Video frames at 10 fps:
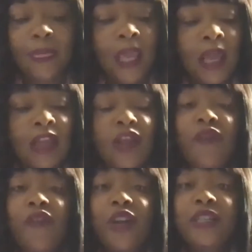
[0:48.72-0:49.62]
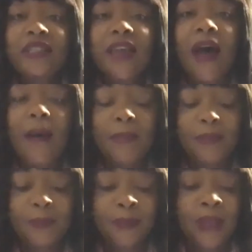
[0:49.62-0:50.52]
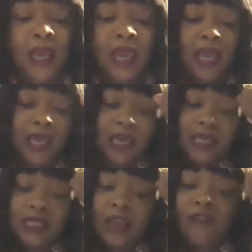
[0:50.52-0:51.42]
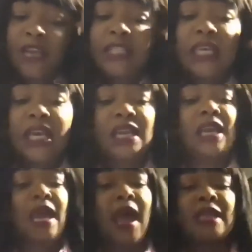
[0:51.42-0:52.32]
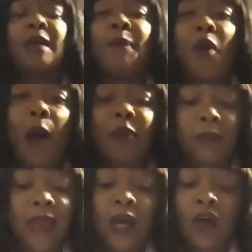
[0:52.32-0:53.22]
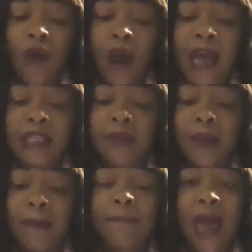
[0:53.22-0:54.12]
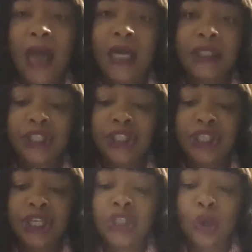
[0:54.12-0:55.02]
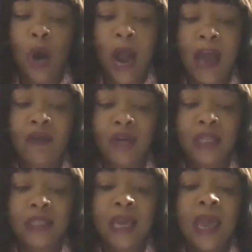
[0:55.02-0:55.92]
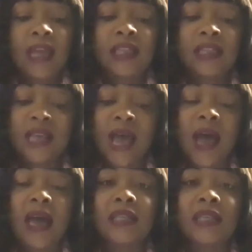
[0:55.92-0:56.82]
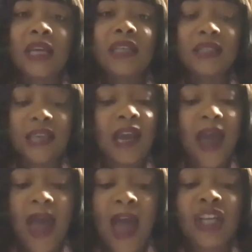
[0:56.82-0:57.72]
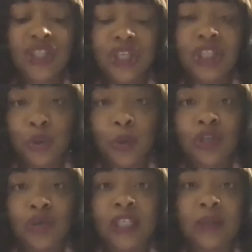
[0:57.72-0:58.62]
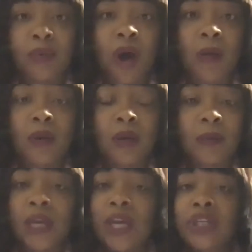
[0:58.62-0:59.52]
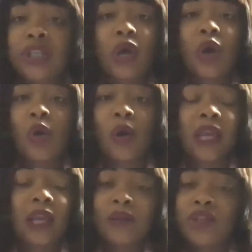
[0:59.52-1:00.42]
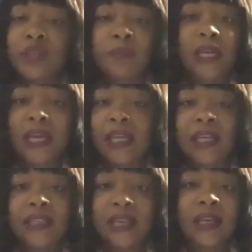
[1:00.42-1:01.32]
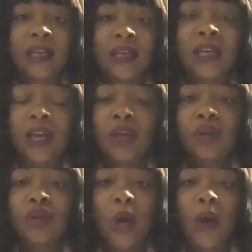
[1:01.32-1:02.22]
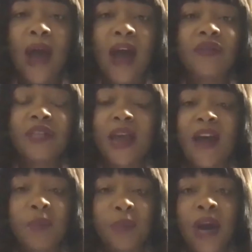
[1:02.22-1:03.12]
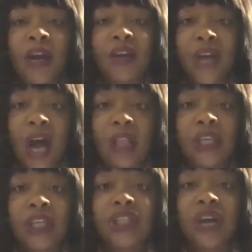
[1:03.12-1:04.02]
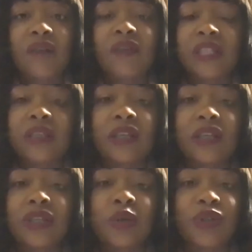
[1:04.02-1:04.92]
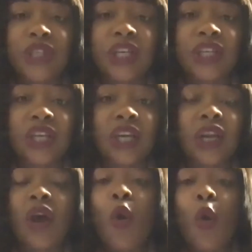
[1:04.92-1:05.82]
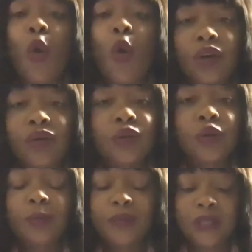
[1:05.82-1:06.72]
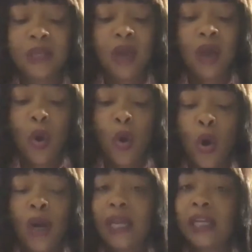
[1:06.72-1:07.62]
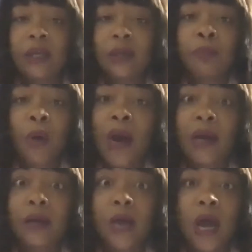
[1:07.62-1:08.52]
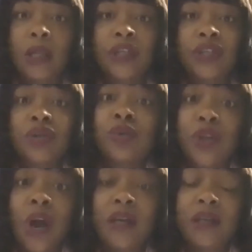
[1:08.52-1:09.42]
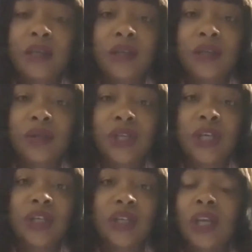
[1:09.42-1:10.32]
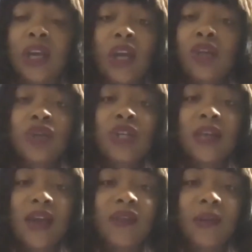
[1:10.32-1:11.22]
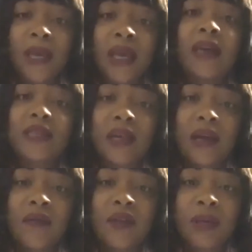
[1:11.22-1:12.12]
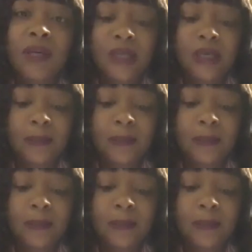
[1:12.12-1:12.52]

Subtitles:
The first step is if a tenant has a problem like harassment, bad conditions, or high rents and decides to take action to address the problem. So it can just be any tenant. You don't have to have prior knowledge of a tenant association or groups or any prior knowledge to start a tenant association. You just have to be a tenant of the building.